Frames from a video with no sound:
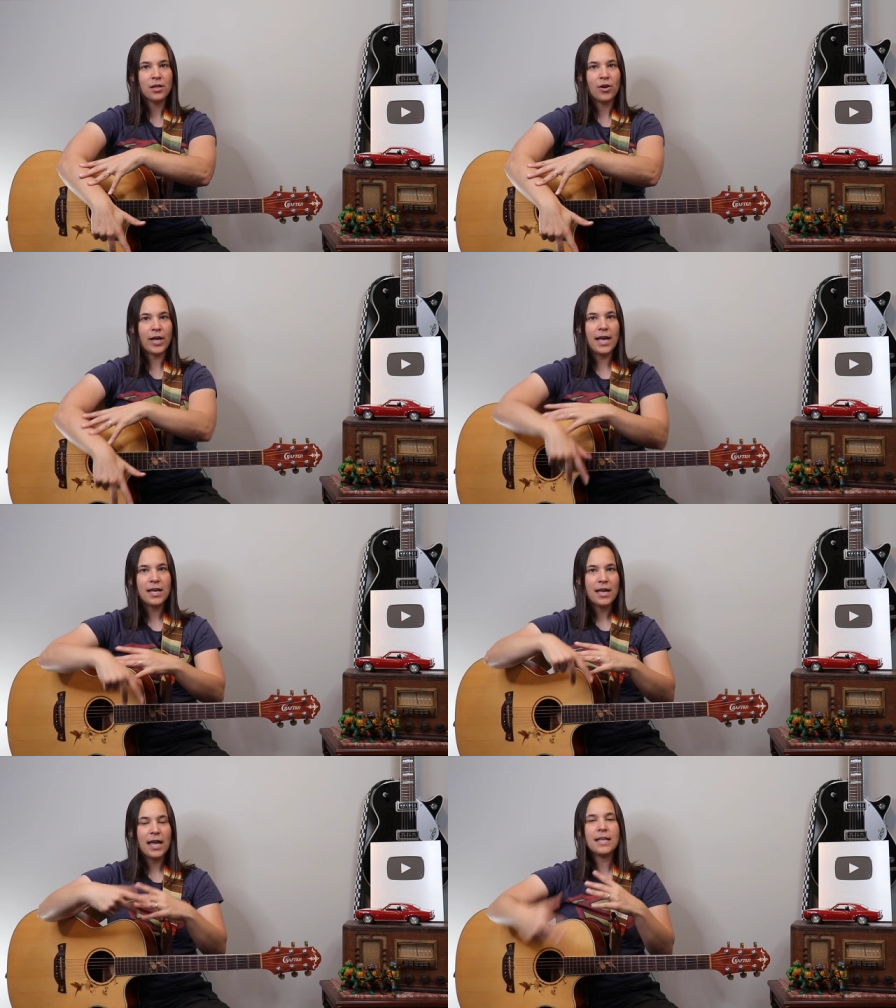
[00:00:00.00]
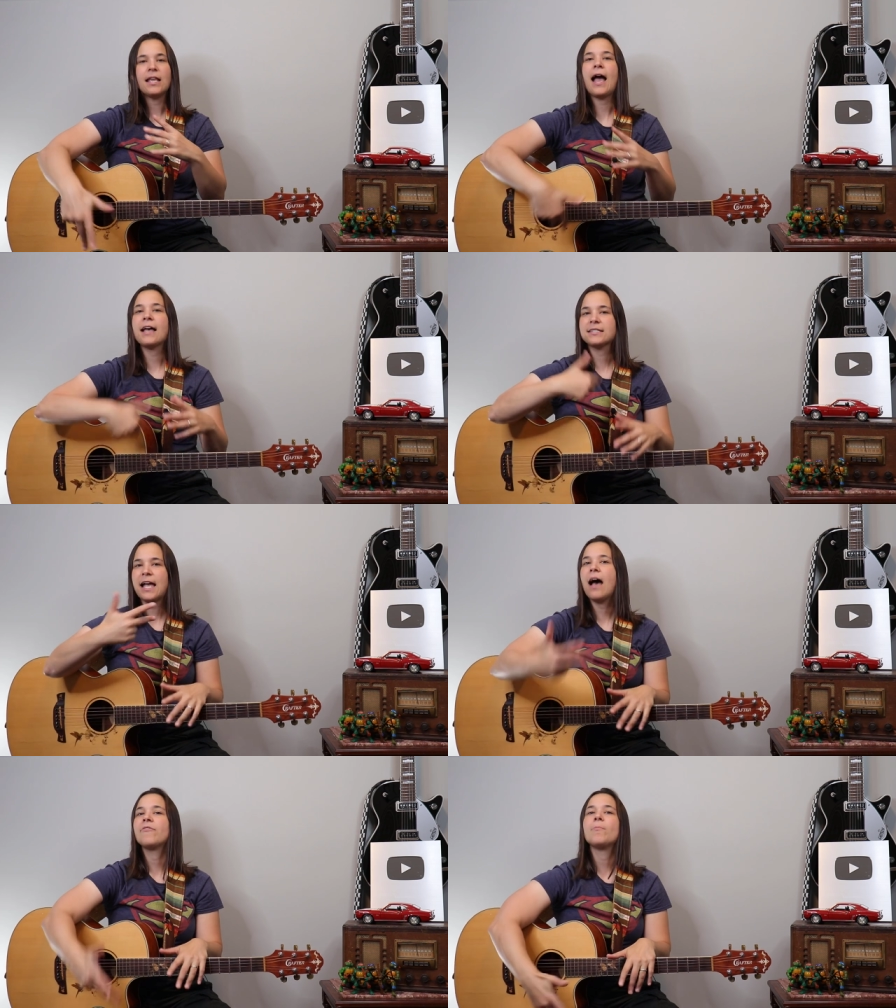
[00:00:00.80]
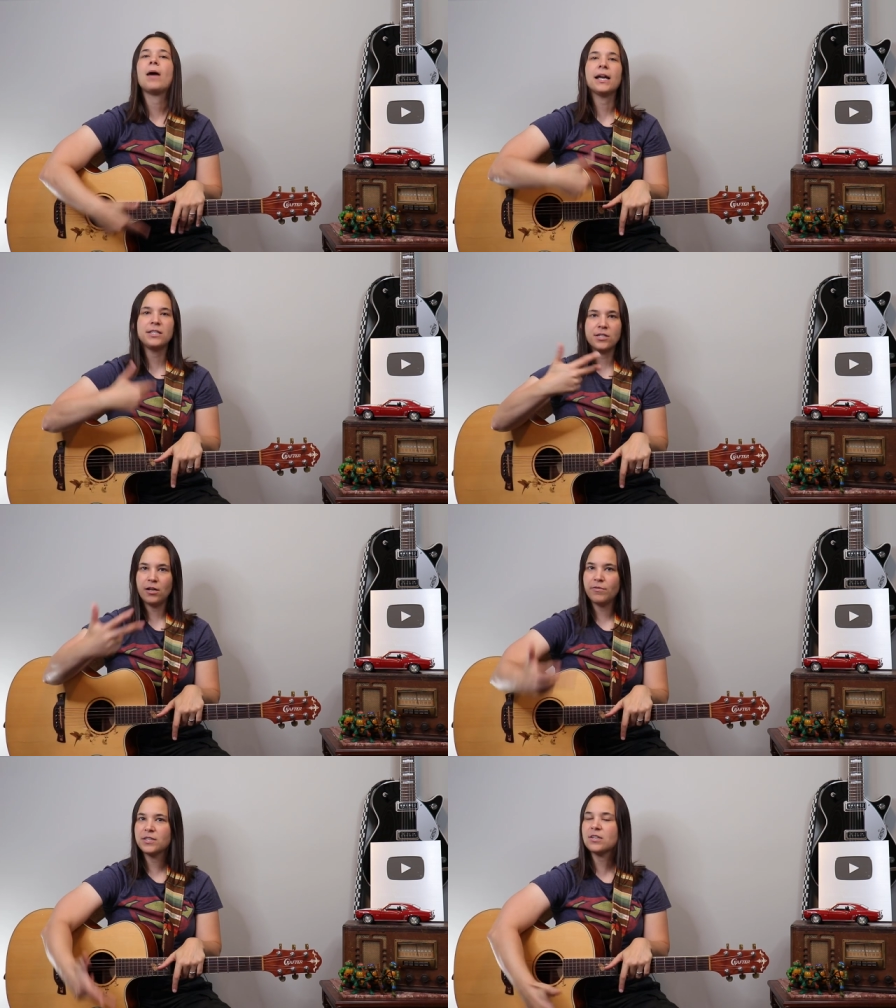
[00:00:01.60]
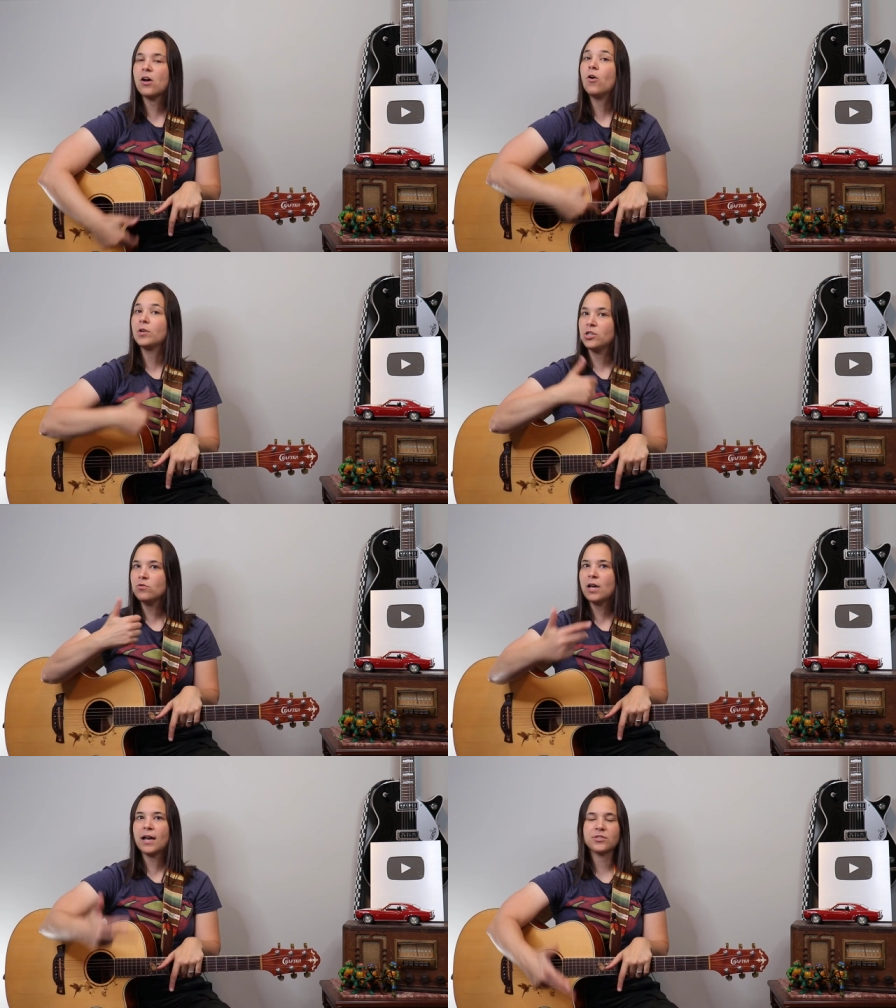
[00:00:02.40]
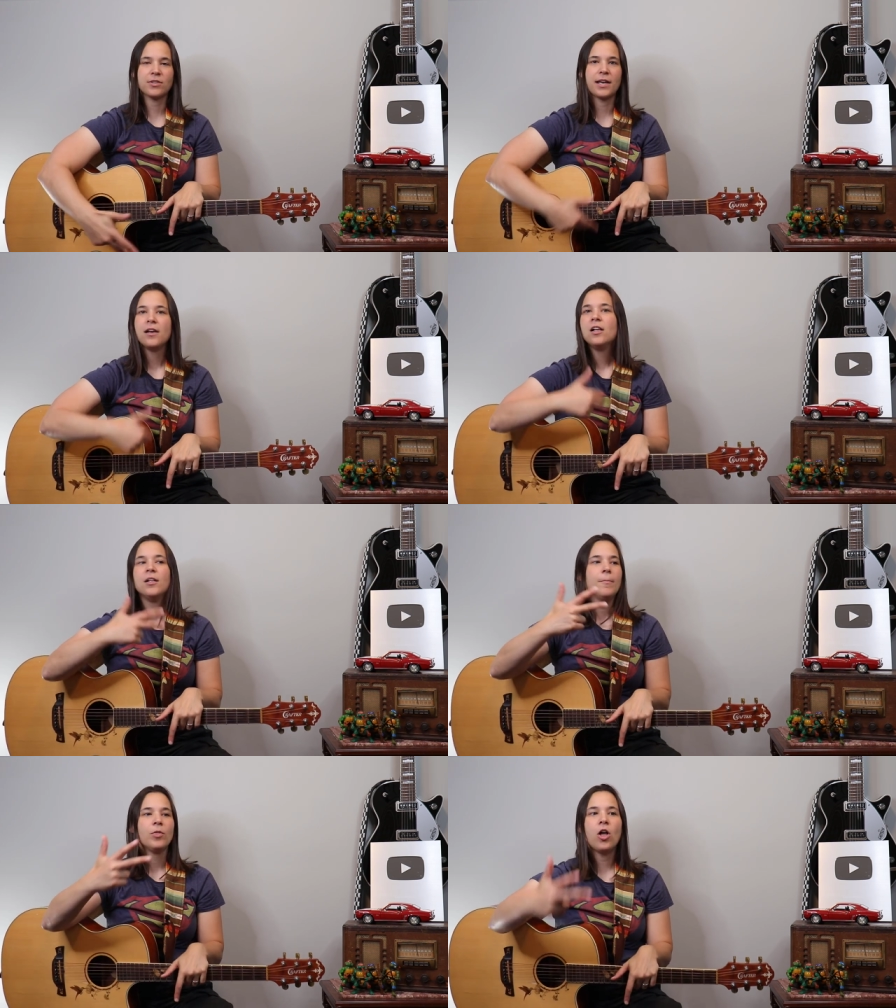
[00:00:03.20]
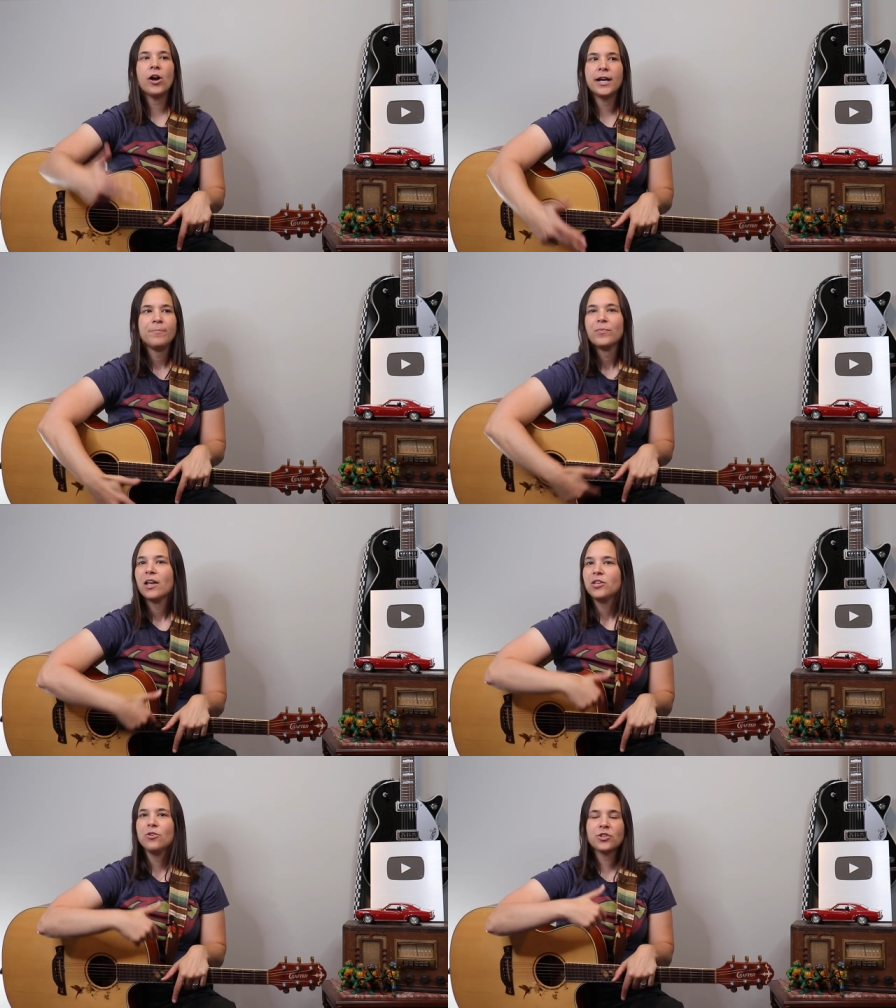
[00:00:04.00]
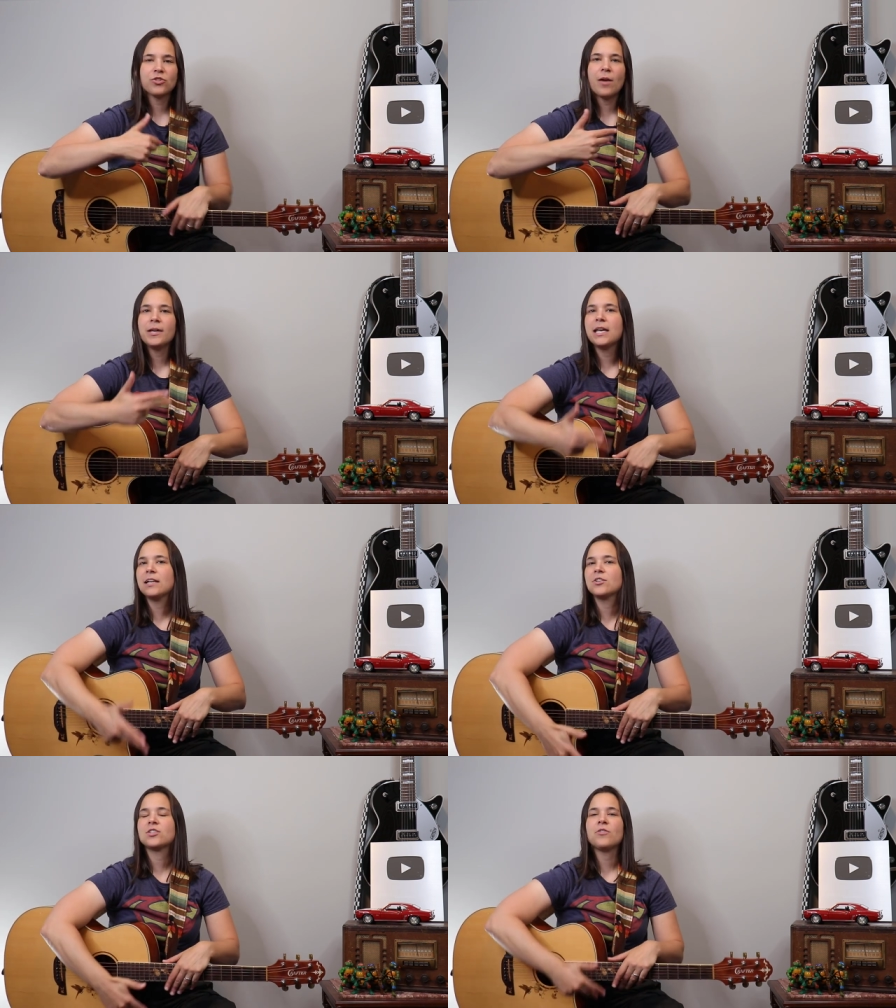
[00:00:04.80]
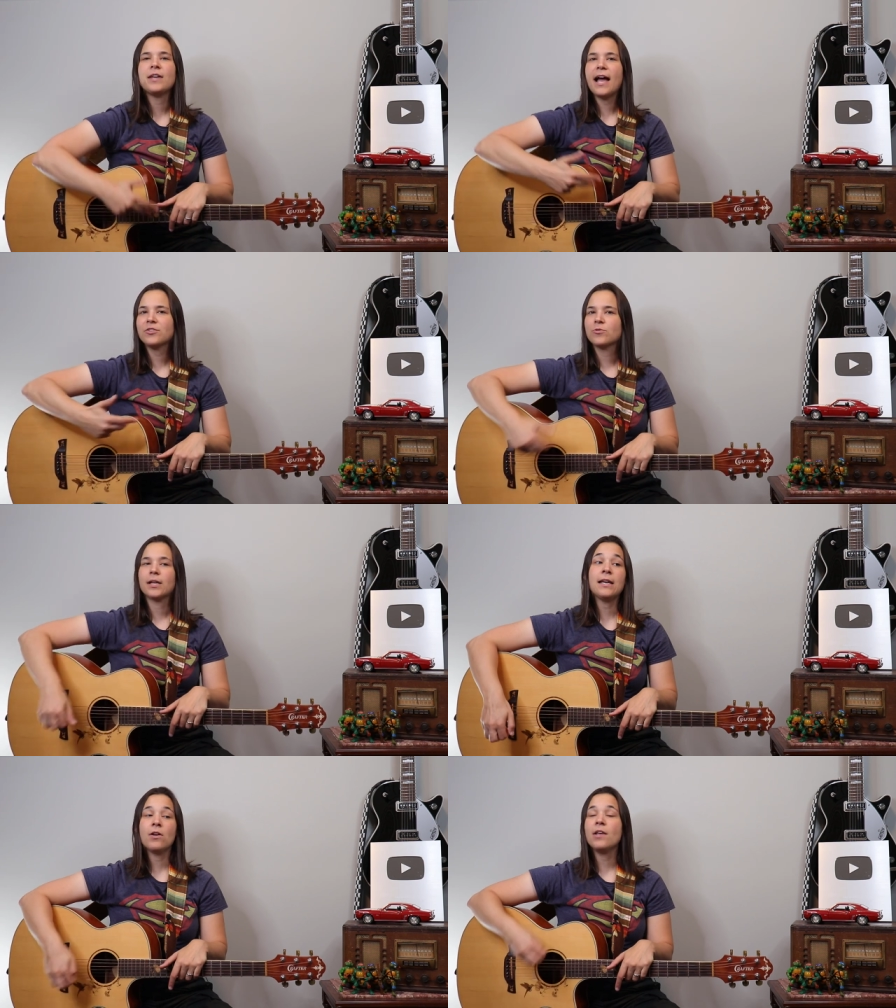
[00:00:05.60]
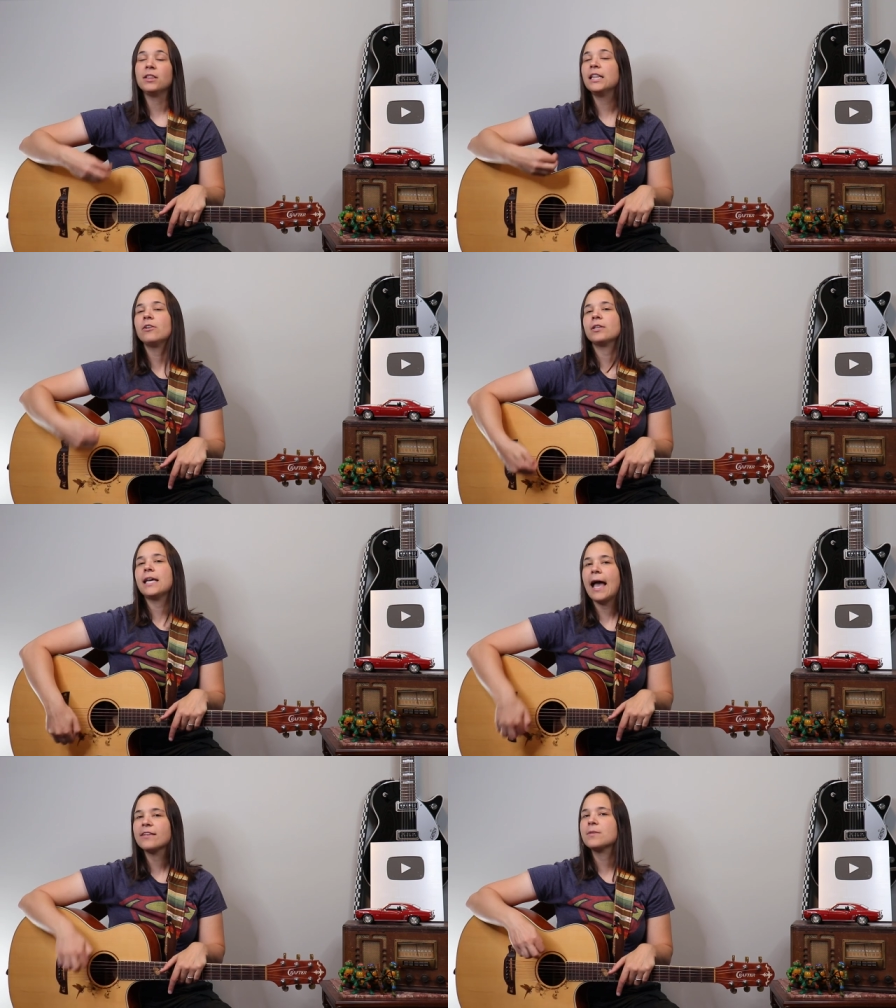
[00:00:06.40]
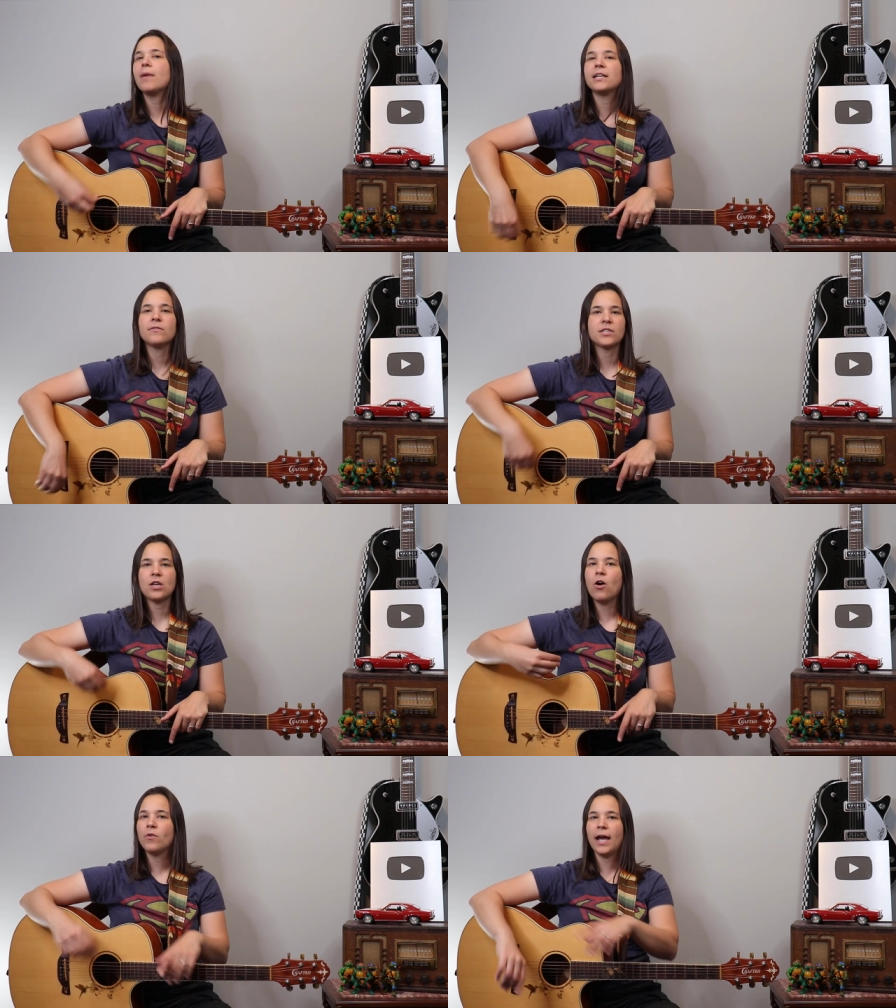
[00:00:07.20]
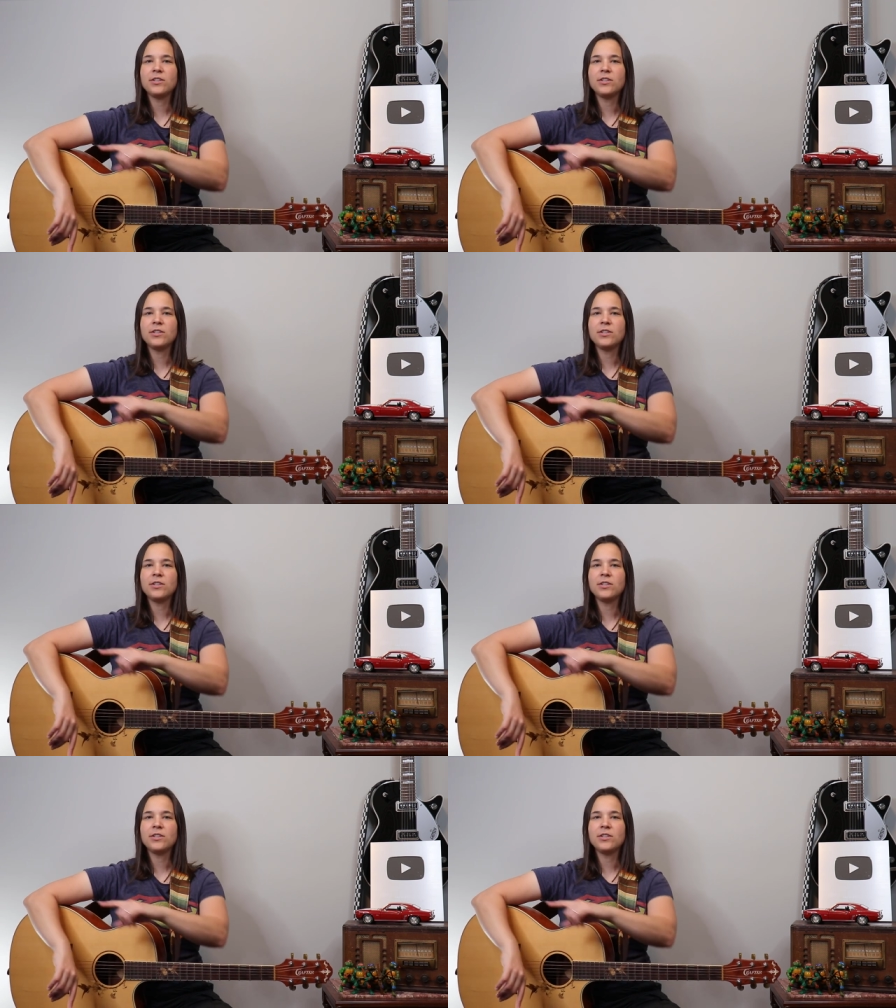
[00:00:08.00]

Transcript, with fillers: okay, it has to have a mind of its own. And you guys are like, Lauren, your strumming hand is so natural. It, it literally has a mind of its own.